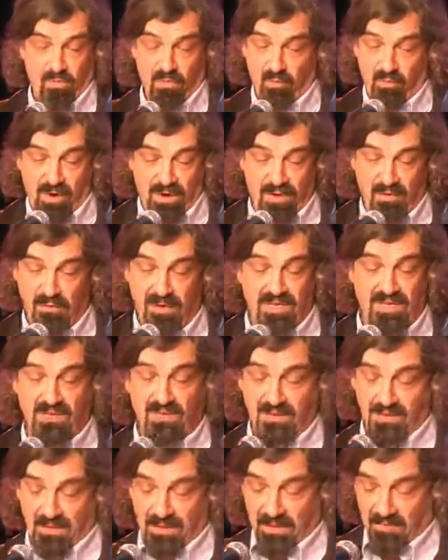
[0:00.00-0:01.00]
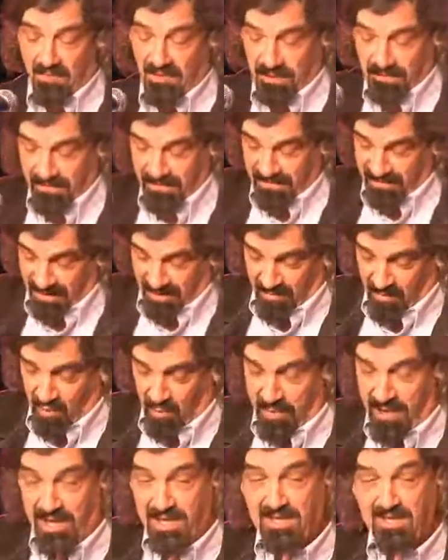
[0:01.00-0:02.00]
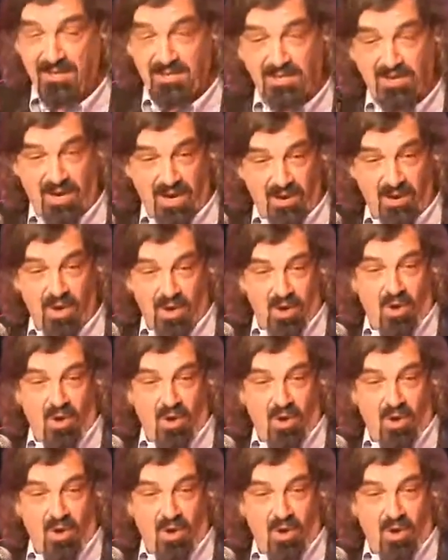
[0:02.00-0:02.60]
One of the reasons, that, you know, more personal story,